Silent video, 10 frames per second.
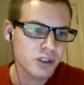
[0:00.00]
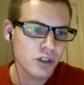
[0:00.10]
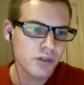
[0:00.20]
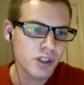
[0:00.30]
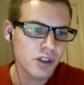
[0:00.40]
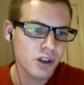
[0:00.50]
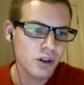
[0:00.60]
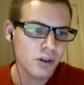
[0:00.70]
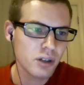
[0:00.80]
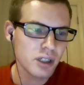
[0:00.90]
if you
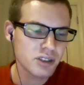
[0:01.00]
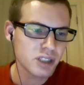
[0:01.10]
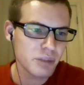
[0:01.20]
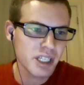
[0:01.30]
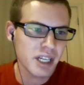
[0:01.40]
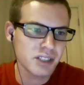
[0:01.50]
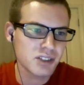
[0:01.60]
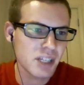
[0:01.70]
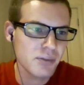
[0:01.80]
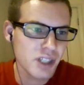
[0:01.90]
know somebody got a
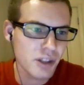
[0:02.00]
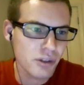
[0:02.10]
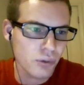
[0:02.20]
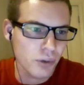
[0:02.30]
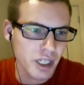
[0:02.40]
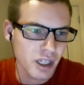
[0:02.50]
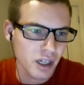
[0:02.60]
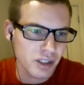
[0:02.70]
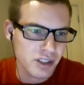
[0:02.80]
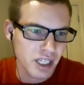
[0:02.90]
73
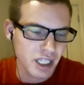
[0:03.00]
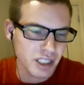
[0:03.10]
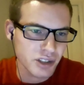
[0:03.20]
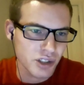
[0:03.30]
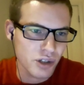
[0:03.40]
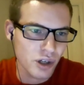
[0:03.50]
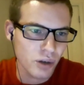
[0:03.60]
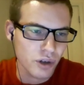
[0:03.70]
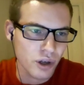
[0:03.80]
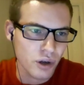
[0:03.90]
on the test, you don't
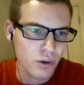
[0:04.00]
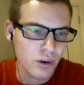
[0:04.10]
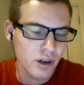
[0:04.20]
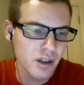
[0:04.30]
know.